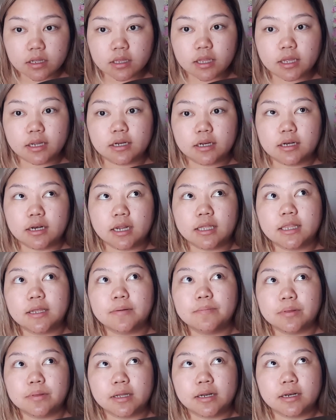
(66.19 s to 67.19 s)
Like
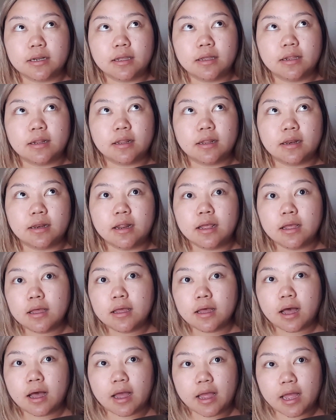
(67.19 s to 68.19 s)
nothing blended and
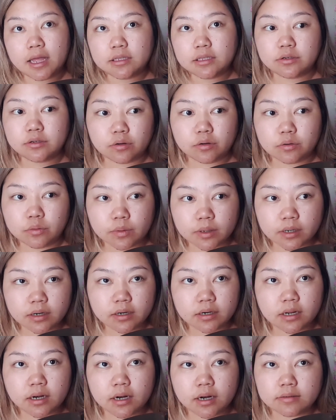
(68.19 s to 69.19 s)
I had to go to
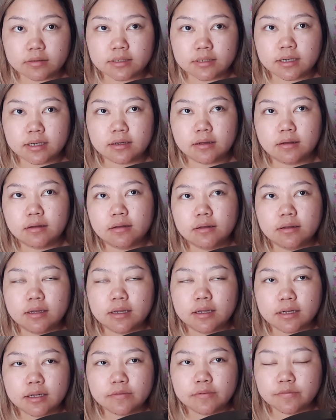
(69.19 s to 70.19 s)
work and I was like, oh,
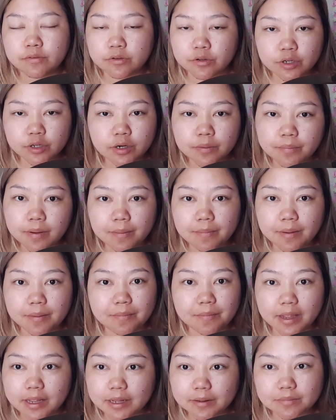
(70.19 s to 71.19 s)
I don't feel good about my
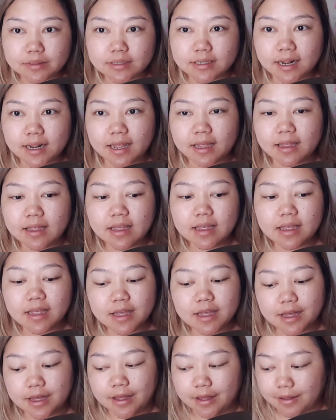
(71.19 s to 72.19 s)
makeup today.
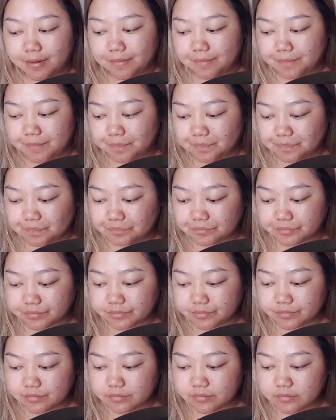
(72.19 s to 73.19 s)
Um,
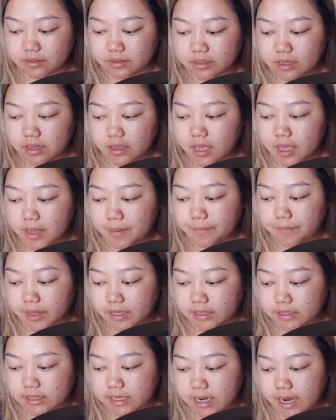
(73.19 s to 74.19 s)

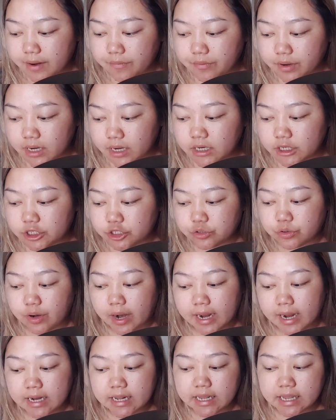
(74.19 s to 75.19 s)
but today we're going to
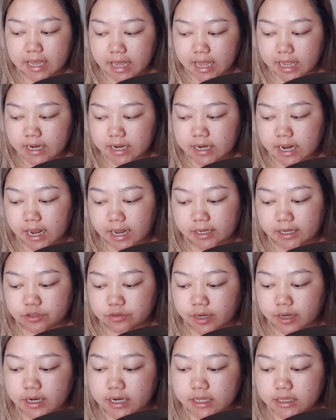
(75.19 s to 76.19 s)
try it again. I
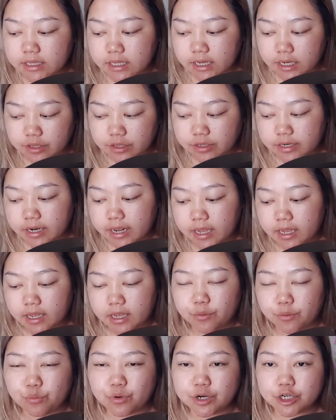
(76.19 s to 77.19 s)
tried it the other day.
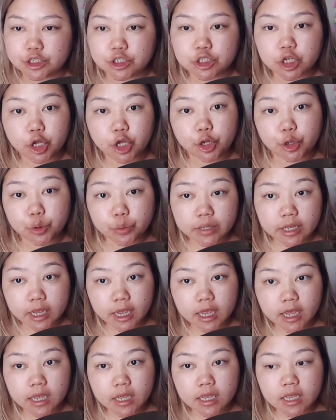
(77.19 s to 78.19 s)
It worked
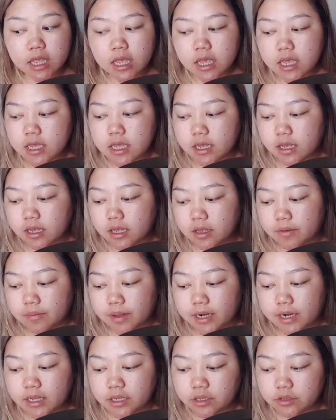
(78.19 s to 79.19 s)
okay. Um, I
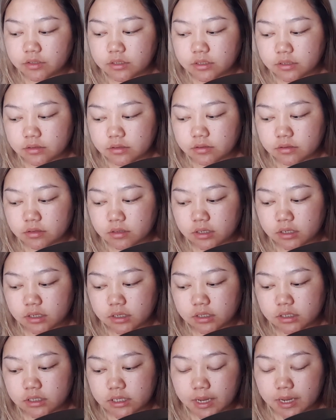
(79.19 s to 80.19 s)
didn't use the
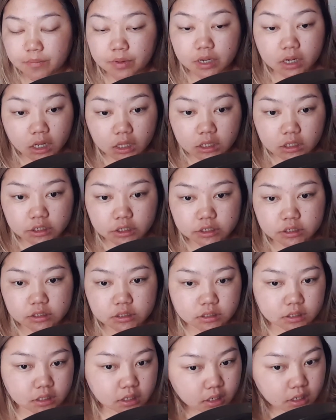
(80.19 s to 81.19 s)
same
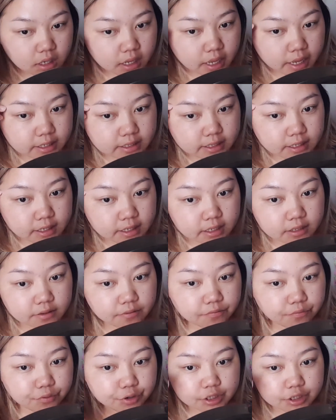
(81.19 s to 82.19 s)
colors as I did the
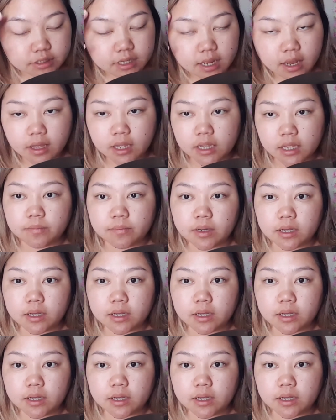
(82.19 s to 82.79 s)
first time.